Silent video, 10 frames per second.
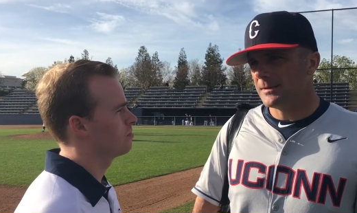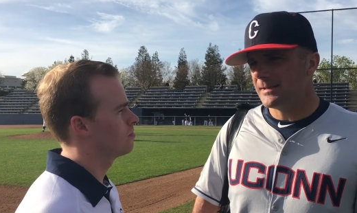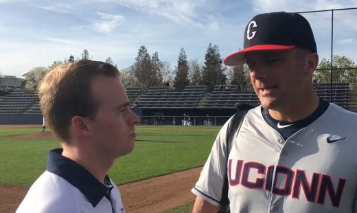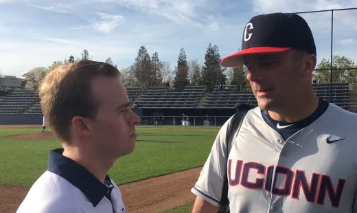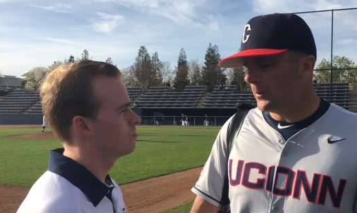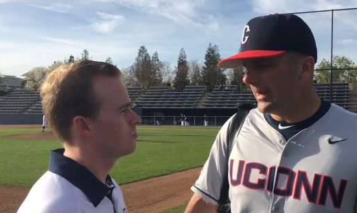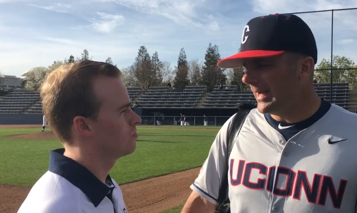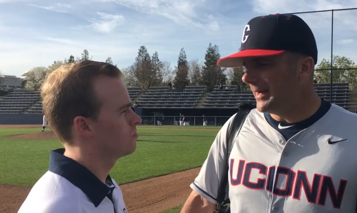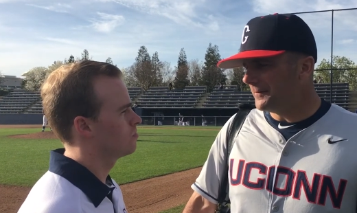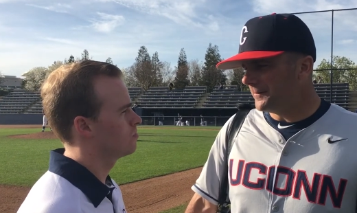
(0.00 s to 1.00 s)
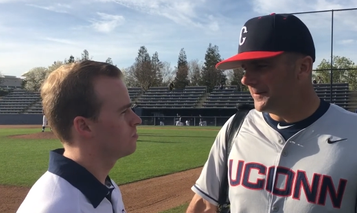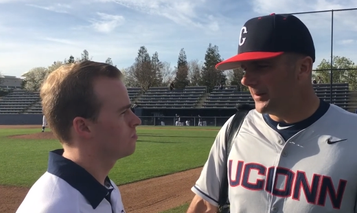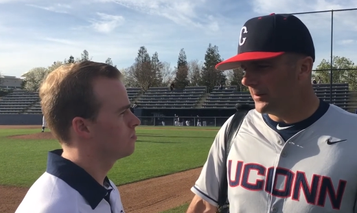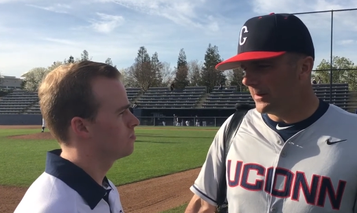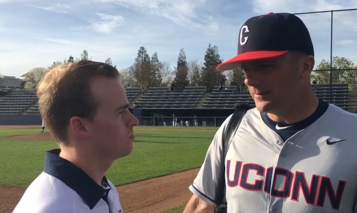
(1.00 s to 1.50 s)
Speaker 1: just taking away half the
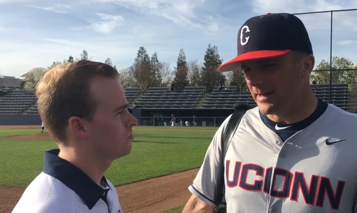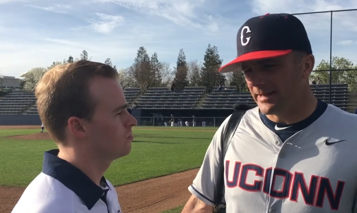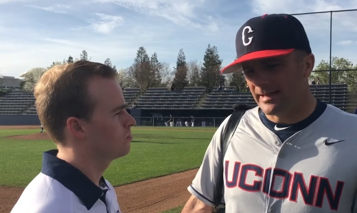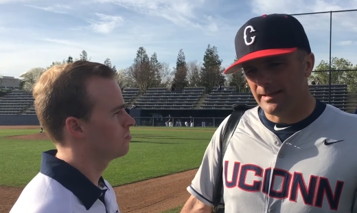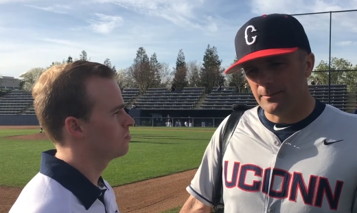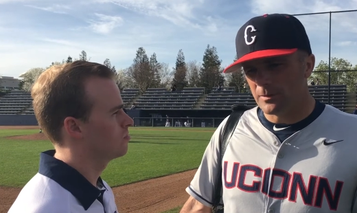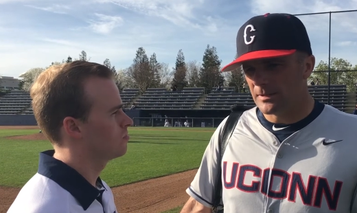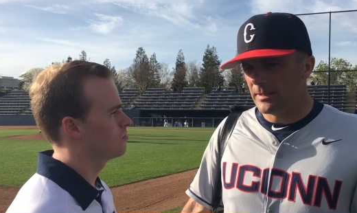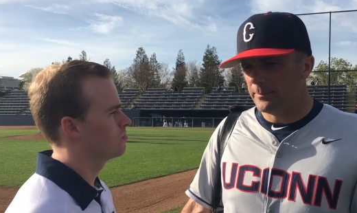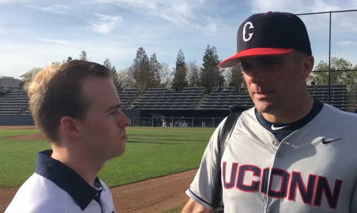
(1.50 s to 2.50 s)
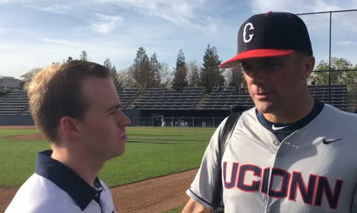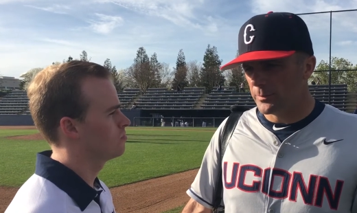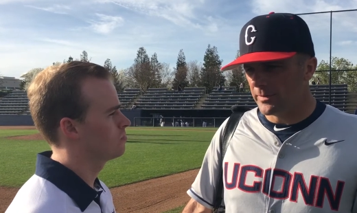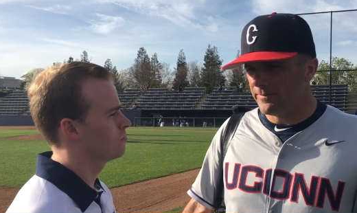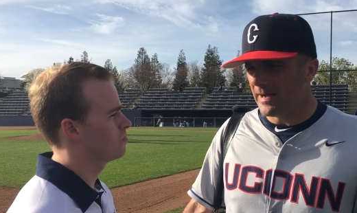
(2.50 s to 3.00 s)
field off that guy. He wasn't going to
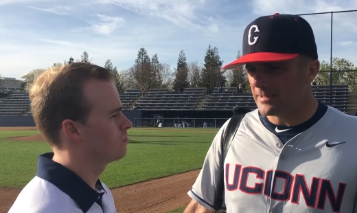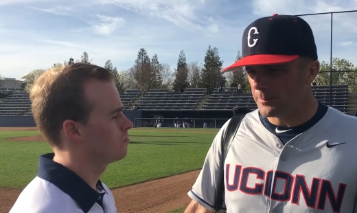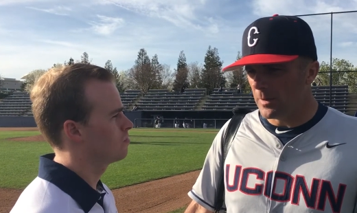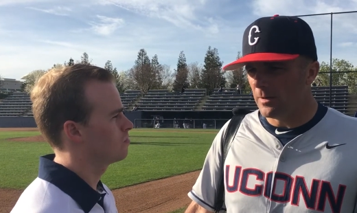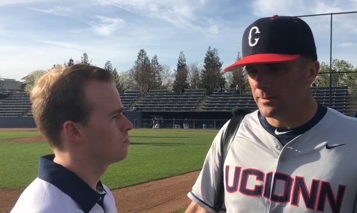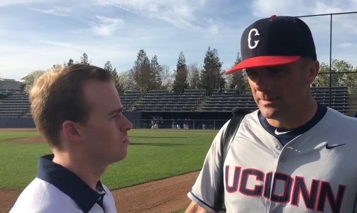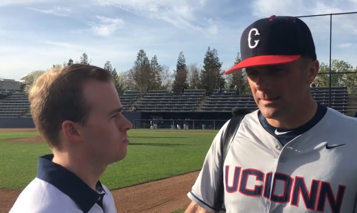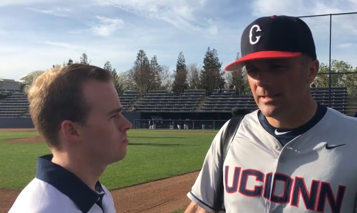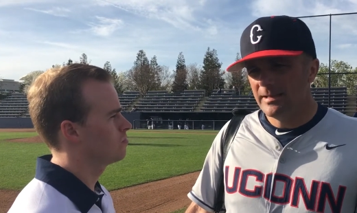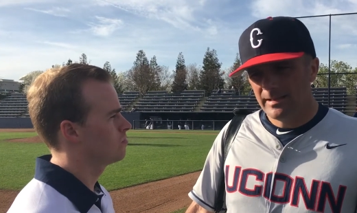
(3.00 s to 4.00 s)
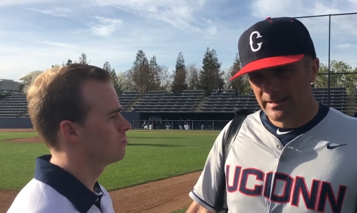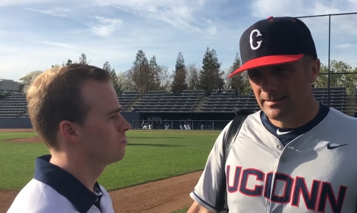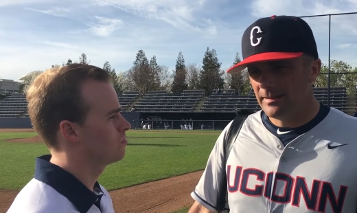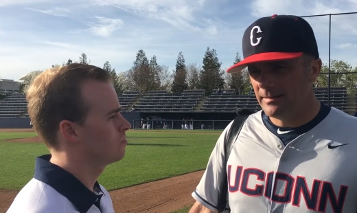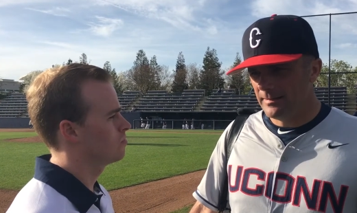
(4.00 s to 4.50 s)
beat you with a fastball, and
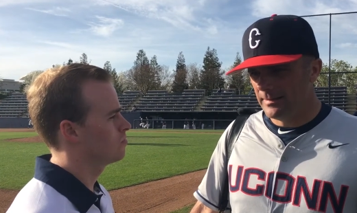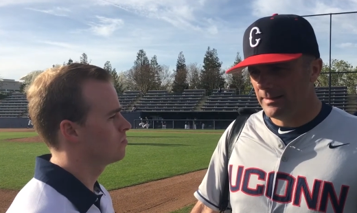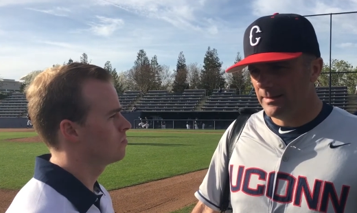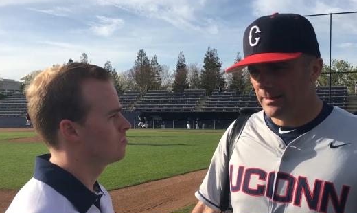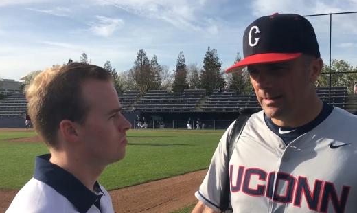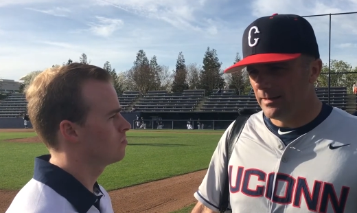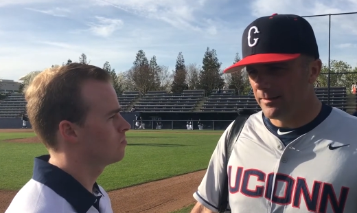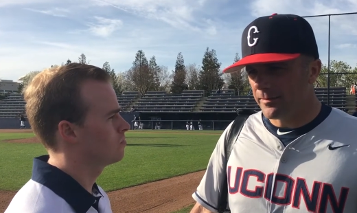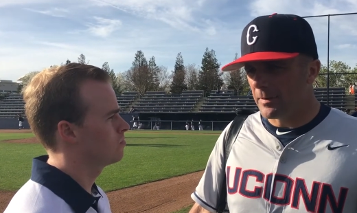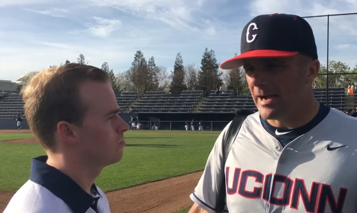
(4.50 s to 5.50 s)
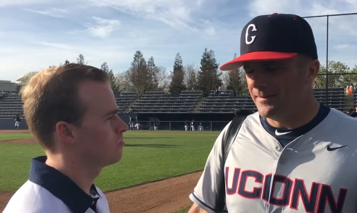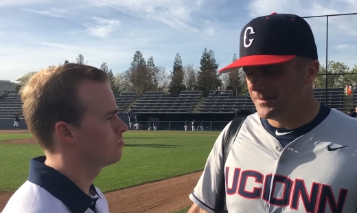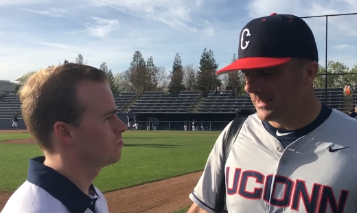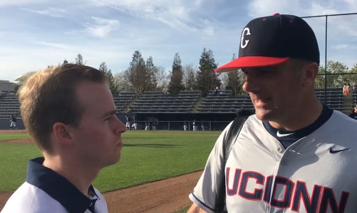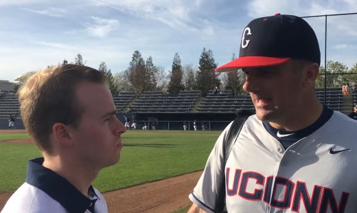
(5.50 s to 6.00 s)
he, he, he uh,
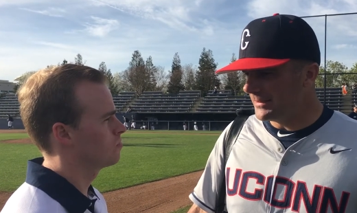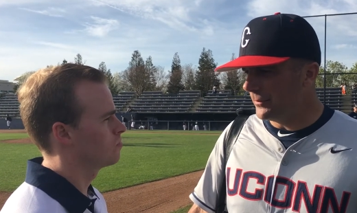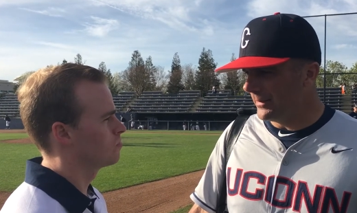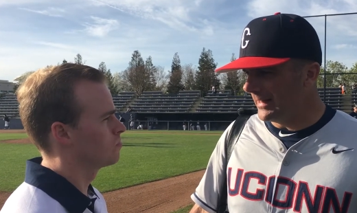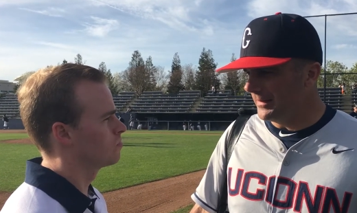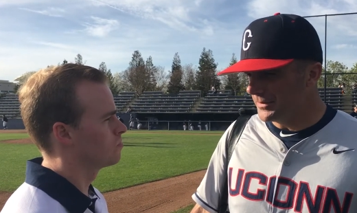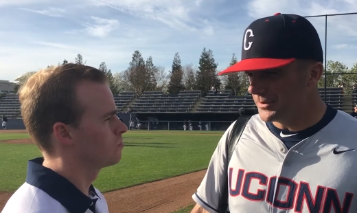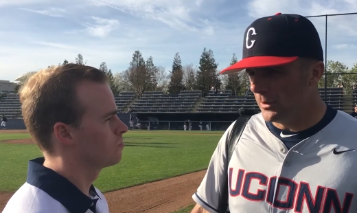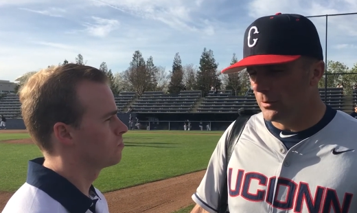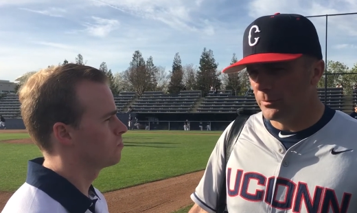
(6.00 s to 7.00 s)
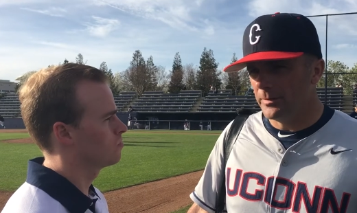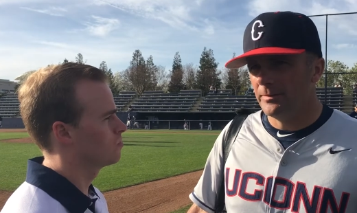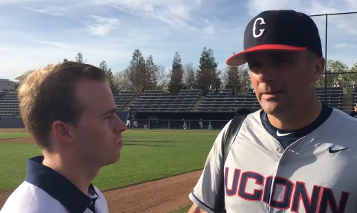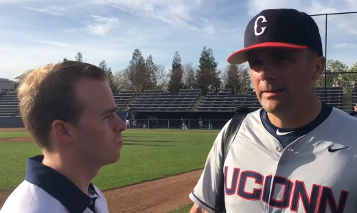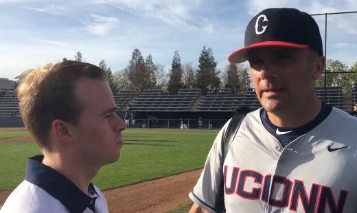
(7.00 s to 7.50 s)
thrives on guys going out
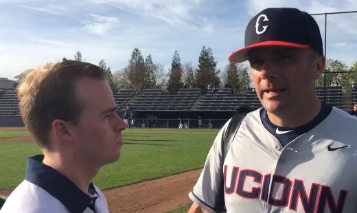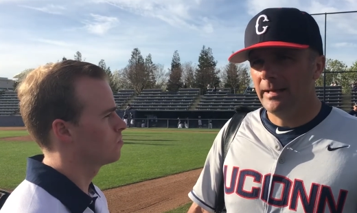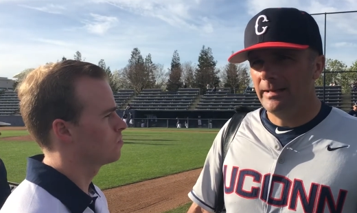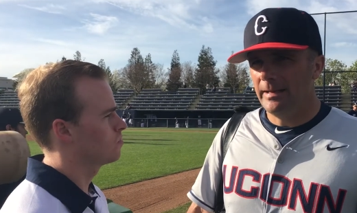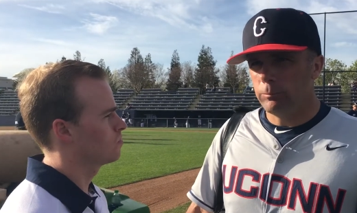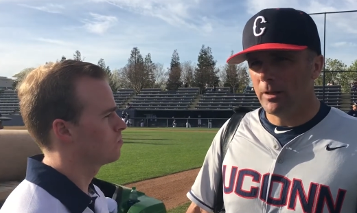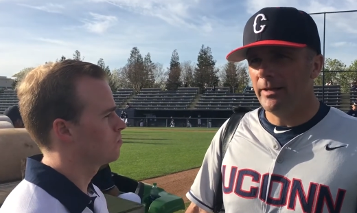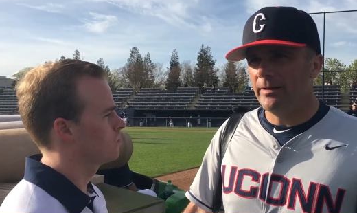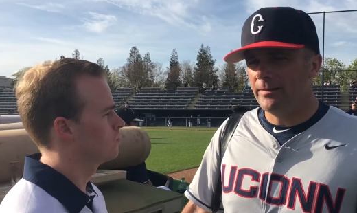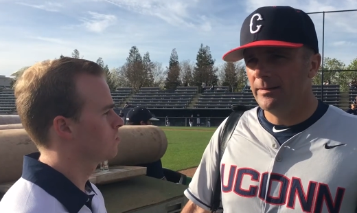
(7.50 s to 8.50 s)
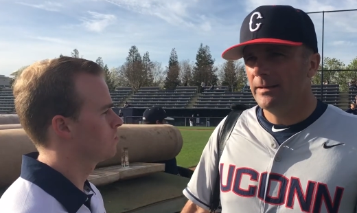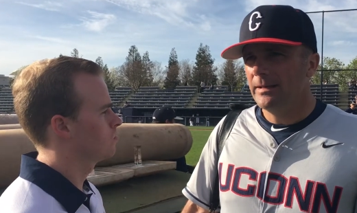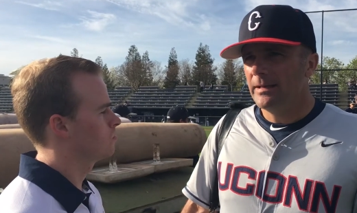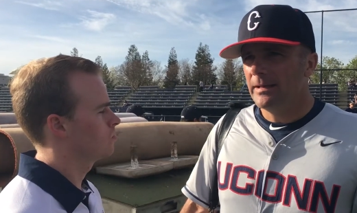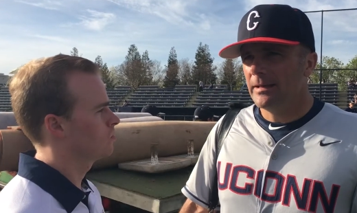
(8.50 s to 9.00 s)
of the zone and, and nibbling and
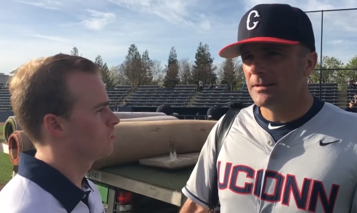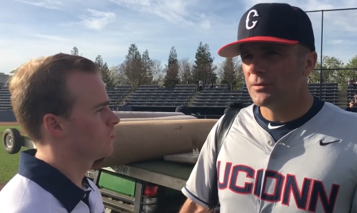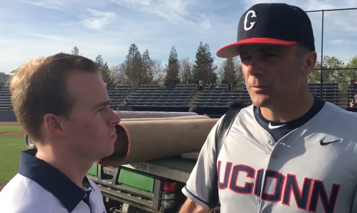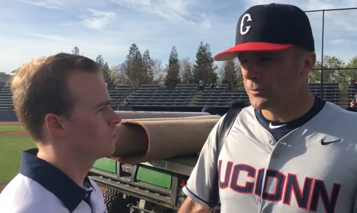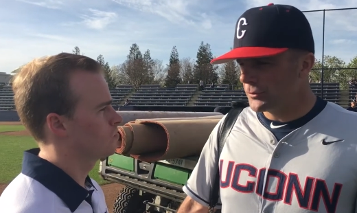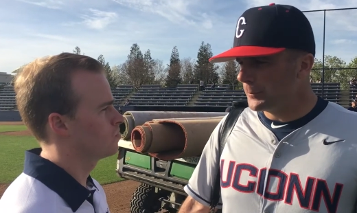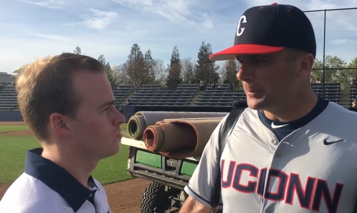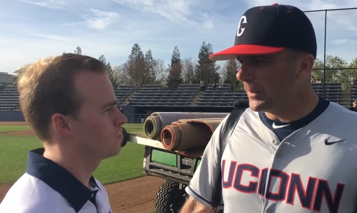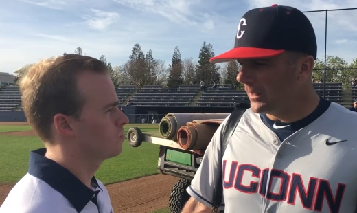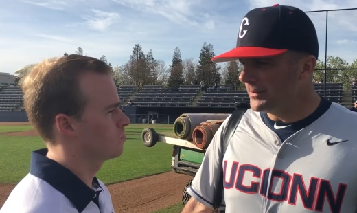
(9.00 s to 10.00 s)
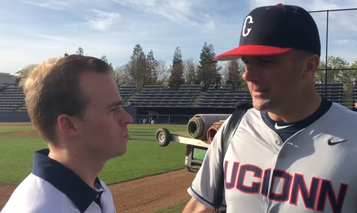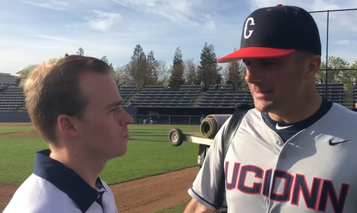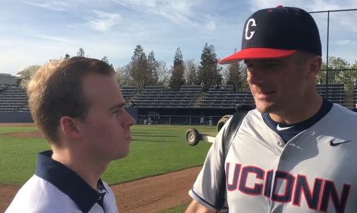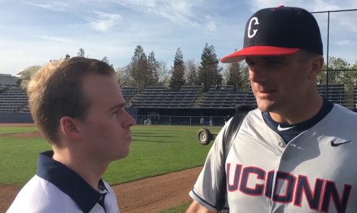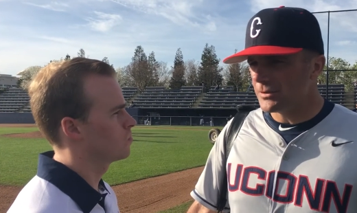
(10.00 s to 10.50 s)
doesn't throw super hard. You
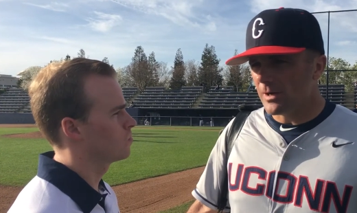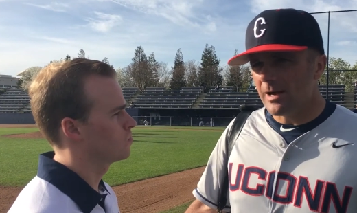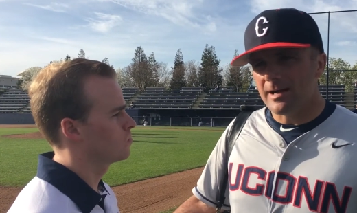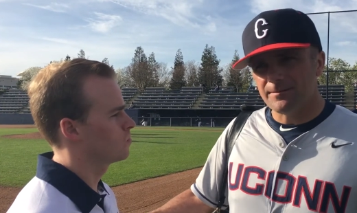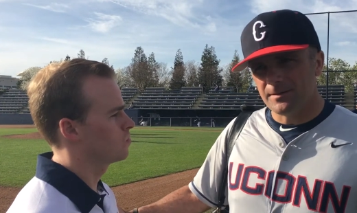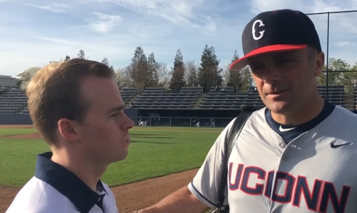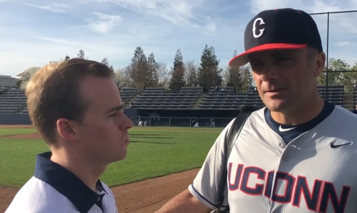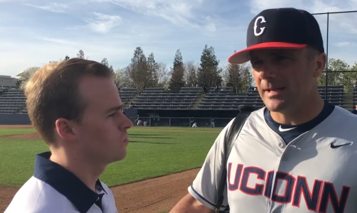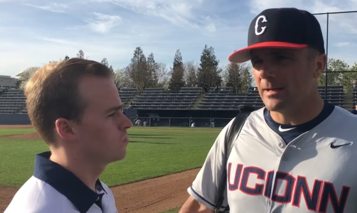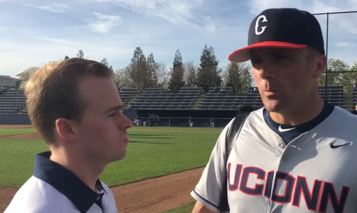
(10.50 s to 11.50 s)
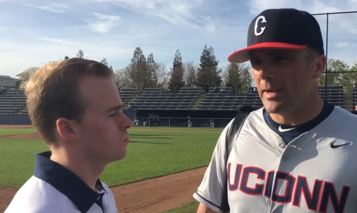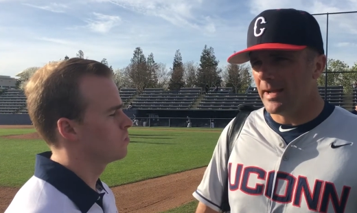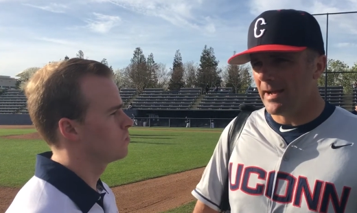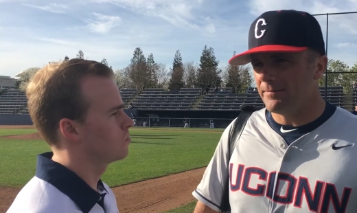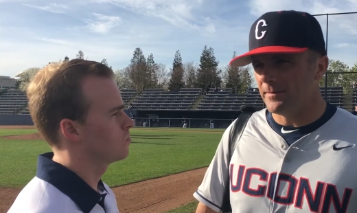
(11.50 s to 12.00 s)
can sit soft and just take
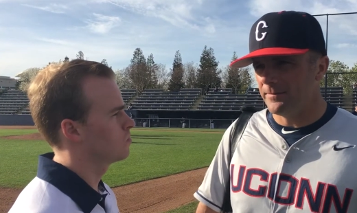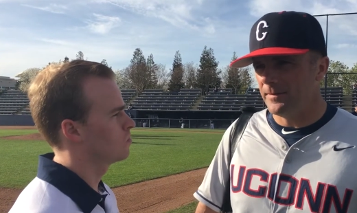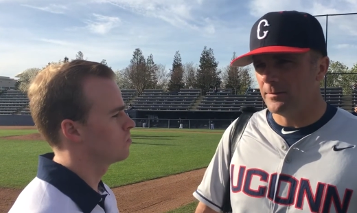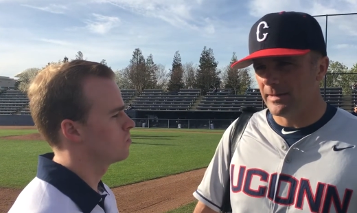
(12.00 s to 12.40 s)
away half the field,